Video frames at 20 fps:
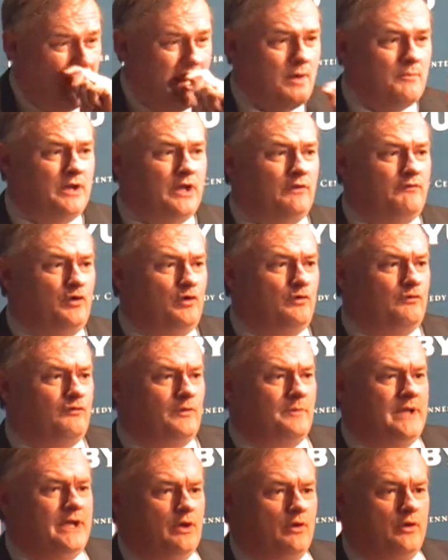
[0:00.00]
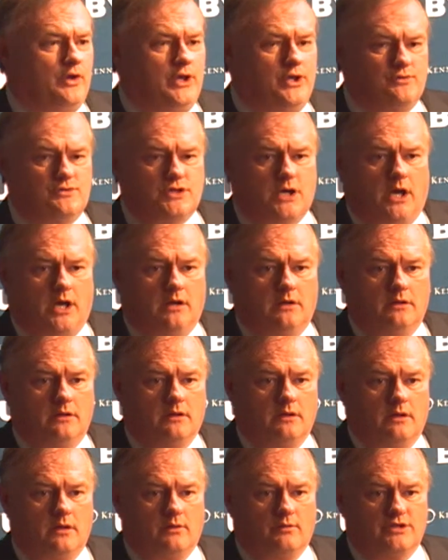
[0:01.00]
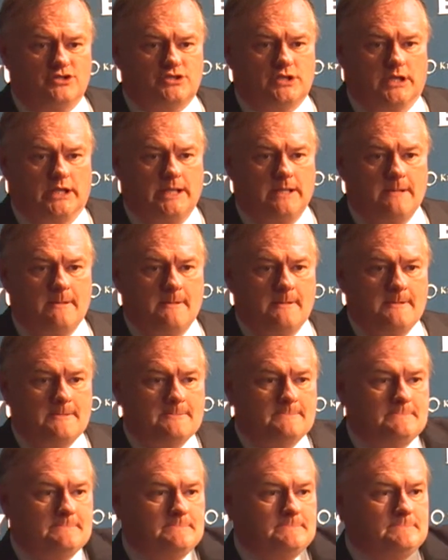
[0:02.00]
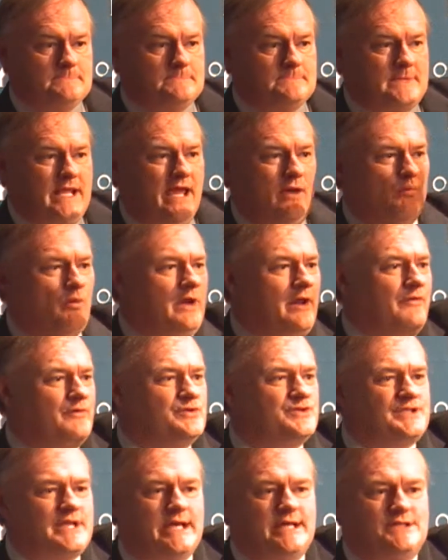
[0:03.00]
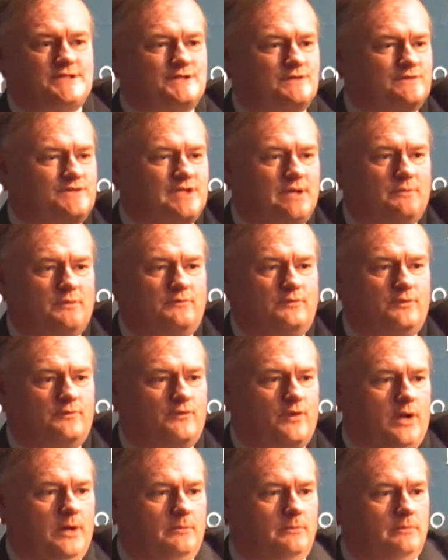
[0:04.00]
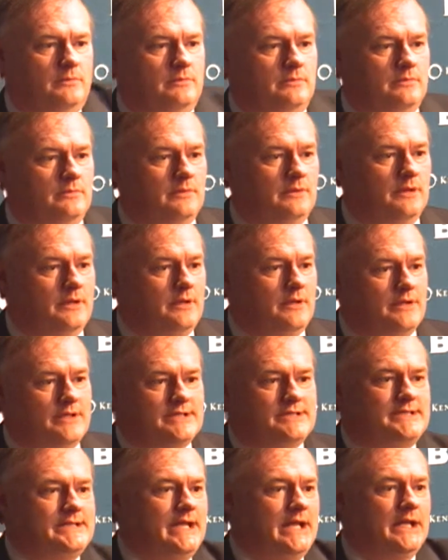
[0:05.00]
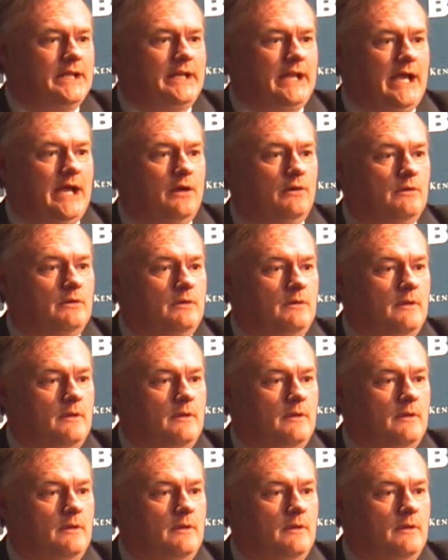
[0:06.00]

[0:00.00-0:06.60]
How many of you are from here in Utah originally? Okay, and what other states are some of you from? Just yell it out.